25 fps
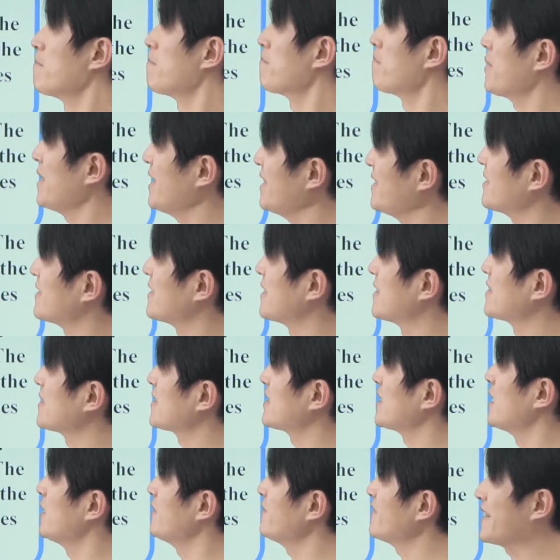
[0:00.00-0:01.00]
pieces
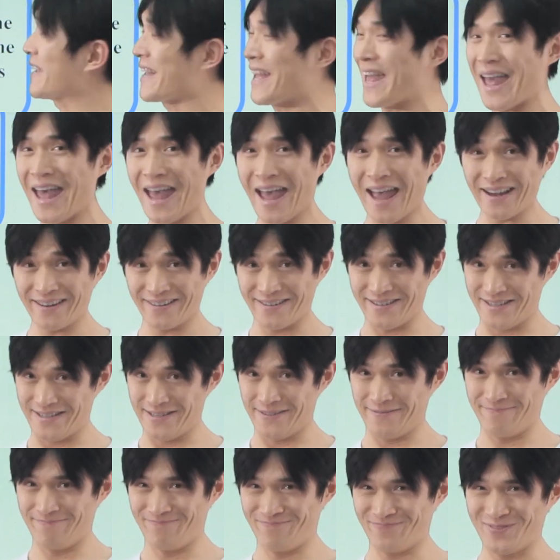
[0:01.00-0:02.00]
of candy.
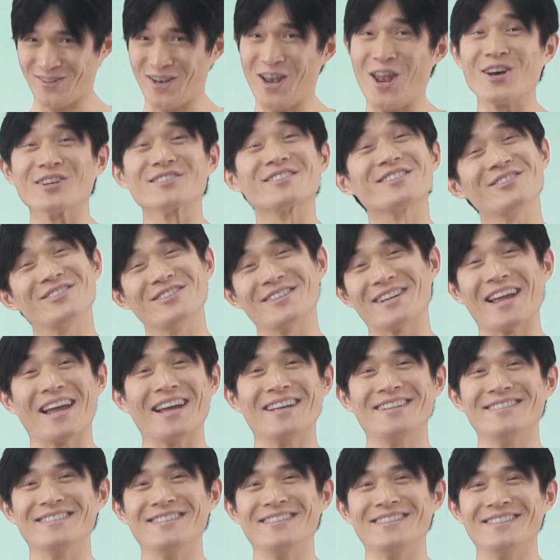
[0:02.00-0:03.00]
Lots of
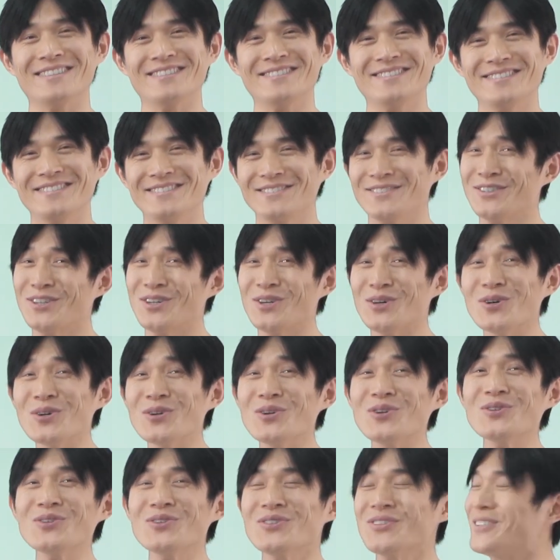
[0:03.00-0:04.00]
candy.
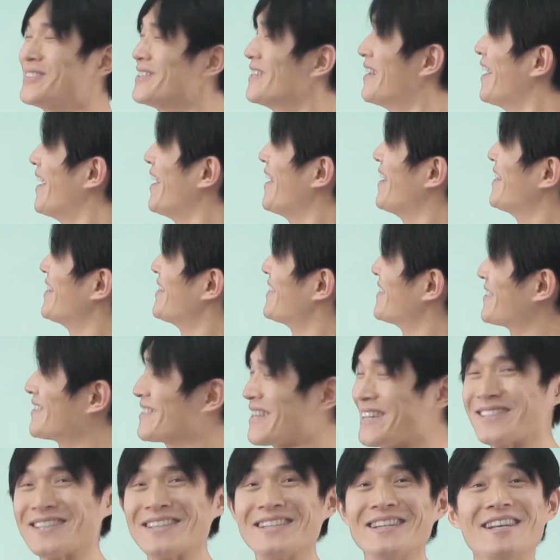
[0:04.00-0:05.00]
Who
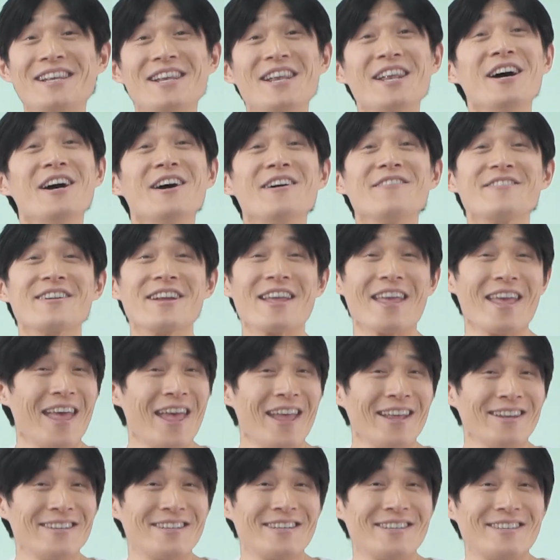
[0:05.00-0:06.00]
doesn't love
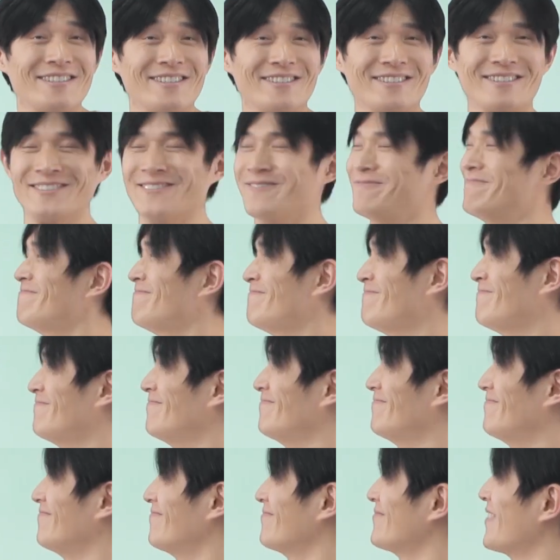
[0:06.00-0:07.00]
candies?
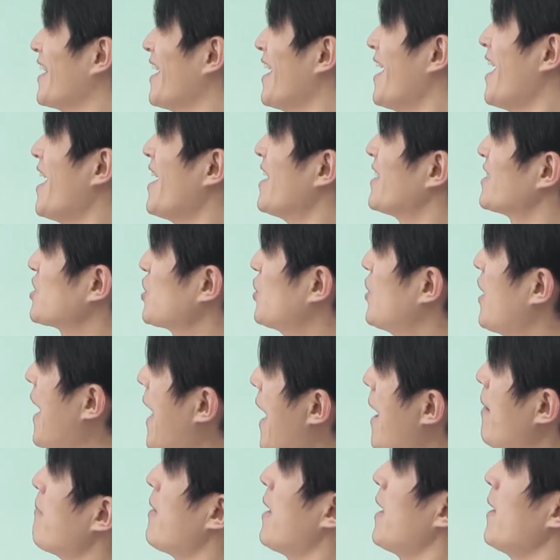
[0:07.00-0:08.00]
So
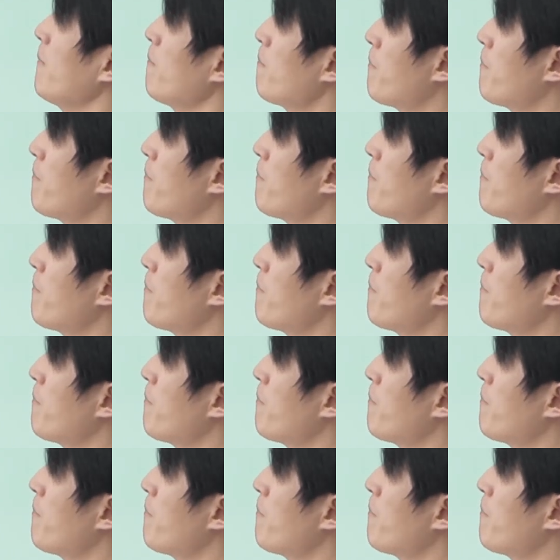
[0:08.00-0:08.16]
Emma